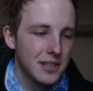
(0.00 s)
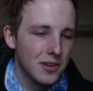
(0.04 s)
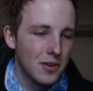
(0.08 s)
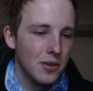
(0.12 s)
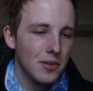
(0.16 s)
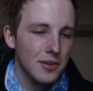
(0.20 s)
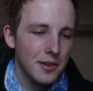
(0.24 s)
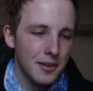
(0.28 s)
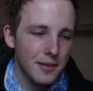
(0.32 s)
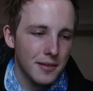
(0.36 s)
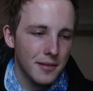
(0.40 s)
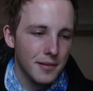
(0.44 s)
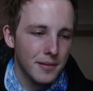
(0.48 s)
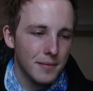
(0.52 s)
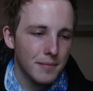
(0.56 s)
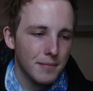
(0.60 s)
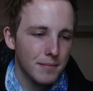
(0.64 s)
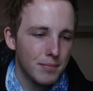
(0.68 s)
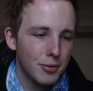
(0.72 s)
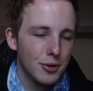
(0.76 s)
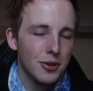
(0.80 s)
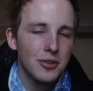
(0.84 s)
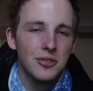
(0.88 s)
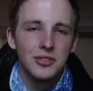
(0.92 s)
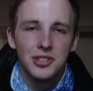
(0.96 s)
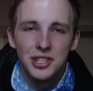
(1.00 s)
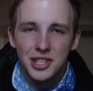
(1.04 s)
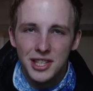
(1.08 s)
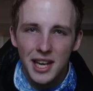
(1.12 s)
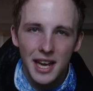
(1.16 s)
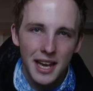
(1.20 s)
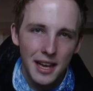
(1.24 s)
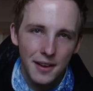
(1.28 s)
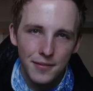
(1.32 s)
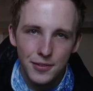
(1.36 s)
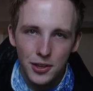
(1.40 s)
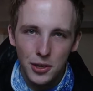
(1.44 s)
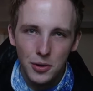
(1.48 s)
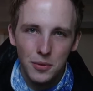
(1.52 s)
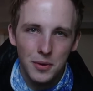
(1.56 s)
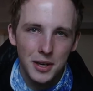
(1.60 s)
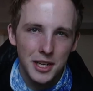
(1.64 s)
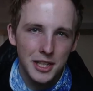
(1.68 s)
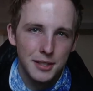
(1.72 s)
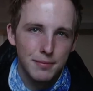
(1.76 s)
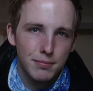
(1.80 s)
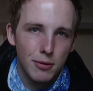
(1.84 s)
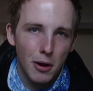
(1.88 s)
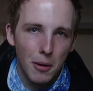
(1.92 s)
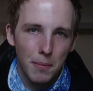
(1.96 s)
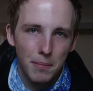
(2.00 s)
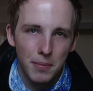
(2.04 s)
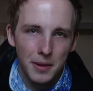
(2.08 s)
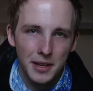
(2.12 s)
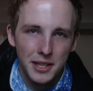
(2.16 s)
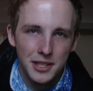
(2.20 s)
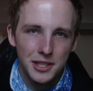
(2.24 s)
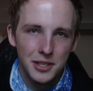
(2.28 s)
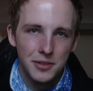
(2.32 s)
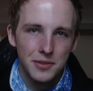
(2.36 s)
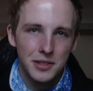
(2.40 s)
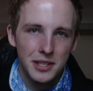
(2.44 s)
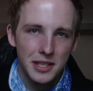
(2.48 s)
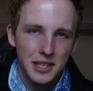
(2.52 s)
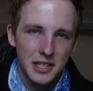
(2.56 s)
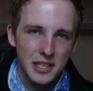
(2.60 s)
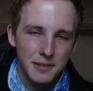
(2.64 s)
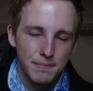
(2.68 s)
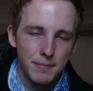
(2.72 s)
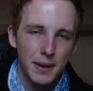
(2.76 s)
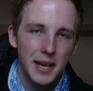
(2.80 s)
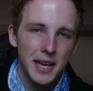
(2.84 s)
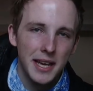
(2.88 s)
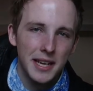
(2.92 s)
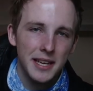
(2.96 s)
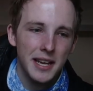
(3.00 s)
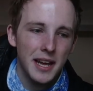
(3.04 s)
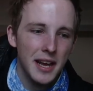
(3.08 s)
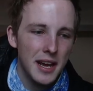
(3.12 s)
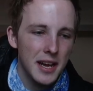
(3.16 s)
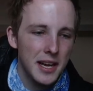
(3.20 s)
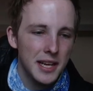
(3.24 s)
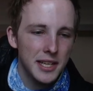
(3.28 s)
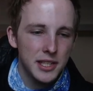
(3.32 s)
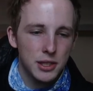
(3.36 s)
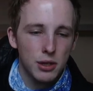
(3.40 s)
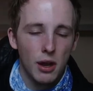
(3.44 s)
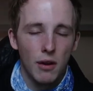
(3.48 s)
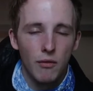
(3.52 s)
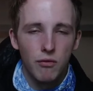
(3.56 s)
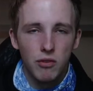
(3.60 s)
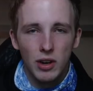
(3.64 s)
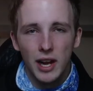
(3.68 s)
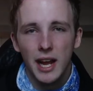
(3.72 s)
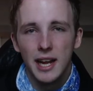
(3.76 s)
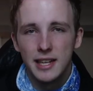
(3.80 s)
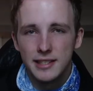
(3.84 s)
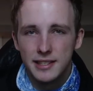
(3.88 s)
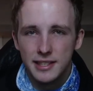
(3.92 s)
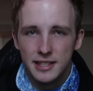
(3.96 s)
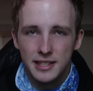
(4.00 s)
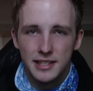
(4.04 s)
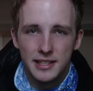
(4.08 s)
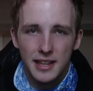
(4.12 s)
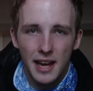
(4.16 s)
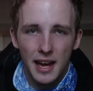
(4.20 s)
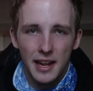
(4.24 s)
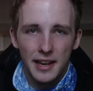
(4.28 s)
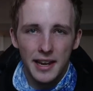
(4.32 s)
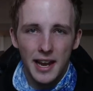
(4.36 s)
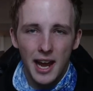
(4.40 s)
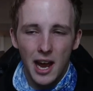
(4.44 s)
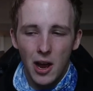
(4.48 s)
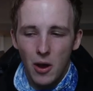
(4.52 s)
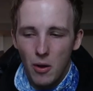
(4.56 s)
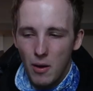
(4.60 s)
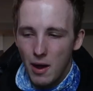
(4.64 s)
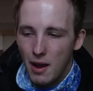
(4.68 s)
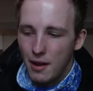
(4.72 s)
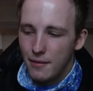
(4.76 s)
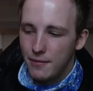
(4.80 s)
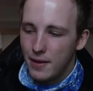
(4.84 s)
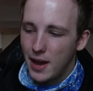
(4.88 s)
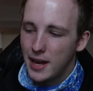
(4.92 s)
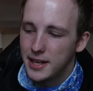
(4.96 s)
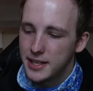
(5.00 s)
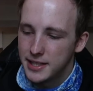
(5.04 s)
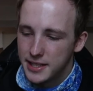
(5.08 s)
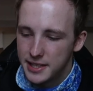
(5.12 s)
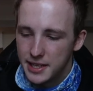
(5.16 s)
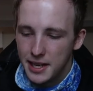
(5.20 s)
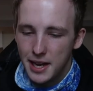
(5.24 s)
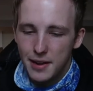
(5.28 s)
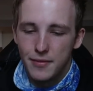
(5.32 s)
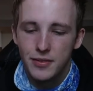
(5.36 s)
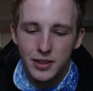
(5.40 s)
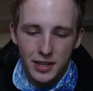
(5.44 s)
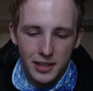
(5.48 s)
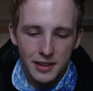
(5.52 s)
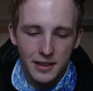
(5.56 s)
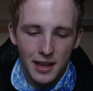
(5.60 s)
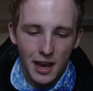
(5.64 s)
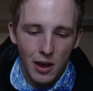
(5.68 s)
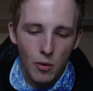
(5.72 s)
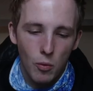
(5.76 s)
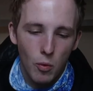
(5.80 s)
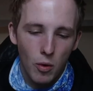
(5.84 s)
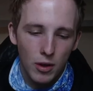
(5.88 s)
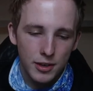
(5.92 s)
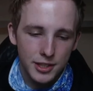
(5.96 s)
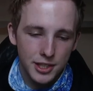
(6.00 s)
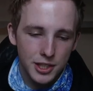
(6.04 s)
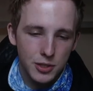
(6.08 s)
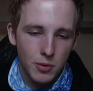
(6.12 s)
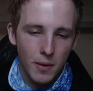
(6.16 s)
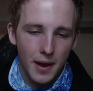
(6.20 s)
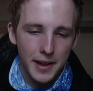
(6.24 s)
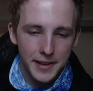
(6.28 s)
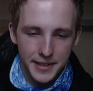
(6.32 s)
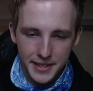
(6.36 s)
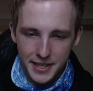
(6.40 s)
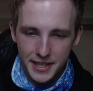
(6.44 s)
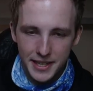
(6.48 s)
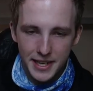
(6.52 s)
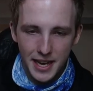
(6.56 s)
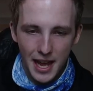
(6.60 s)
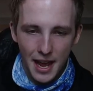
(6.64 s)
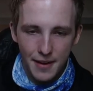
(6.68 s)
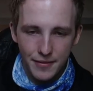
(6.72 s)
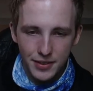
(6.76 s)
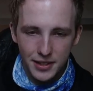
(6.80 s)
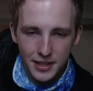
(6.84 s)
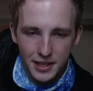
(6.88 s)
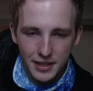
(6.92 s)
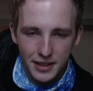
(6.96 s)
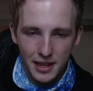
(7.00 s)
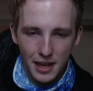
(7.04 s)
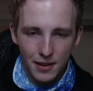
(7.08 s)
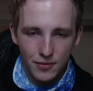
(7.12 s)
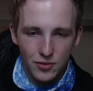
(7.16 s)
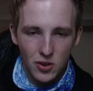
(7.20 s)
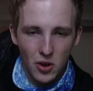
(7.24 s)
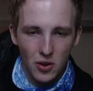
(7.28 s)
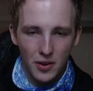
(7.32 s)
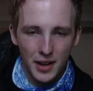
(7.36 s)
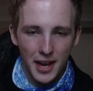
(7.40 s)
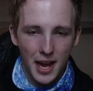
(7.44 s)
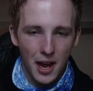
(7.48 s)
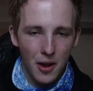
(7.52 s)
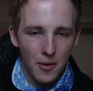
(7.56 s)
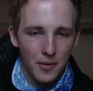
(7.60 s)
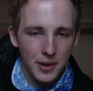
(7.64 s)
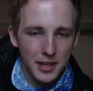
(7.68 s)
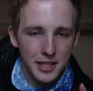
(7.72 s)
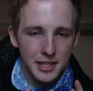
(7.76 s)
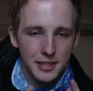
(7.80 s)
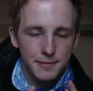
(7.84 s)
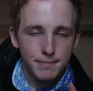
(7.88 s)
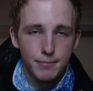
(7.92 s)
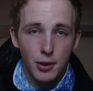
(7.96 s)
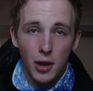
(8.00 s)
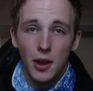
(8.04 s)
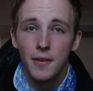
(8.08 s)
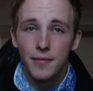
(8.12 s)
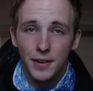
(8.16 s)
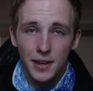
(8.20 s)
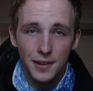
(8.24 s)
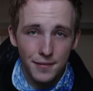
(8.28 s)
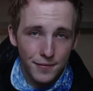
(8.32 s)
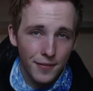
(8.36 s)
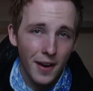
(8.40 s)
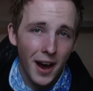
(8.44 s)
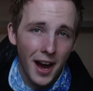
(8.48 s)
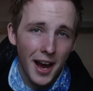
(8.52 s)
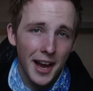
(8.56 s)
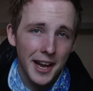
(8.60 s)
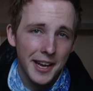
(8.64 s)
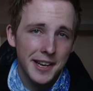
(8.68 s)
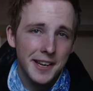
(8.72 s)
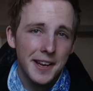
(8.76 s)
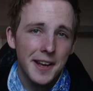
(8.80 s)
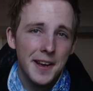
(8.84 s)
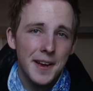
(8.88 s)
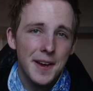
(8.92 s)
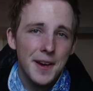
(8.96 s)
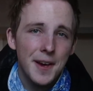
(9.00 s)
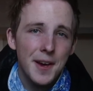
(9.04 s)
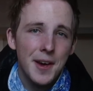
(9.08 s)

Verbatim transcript: couldn't pronunciate a few words properly due to the speed. So I've re-edited that now. I've added in everything that I want to add in. Everything that I've got now is perfectly fine.